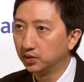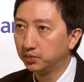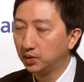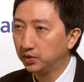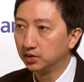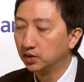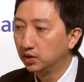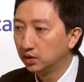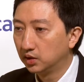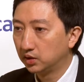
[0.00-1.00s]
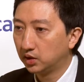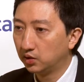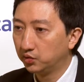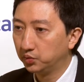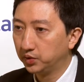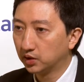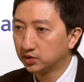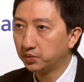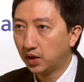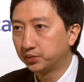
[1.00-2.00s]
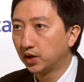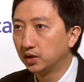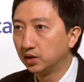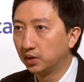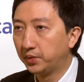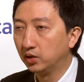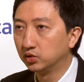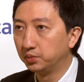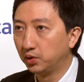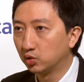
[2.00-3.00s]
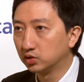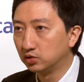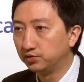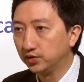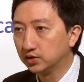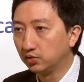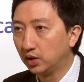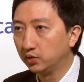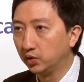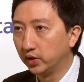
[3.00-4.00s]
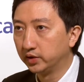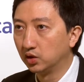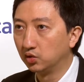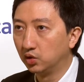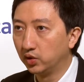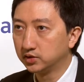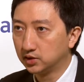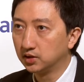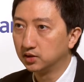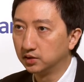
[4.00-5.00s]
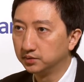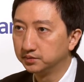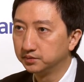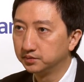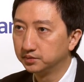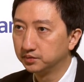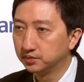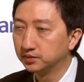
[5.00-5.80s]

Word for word: Maybe there will be some update about the progression-free survival and the OS data. Okay.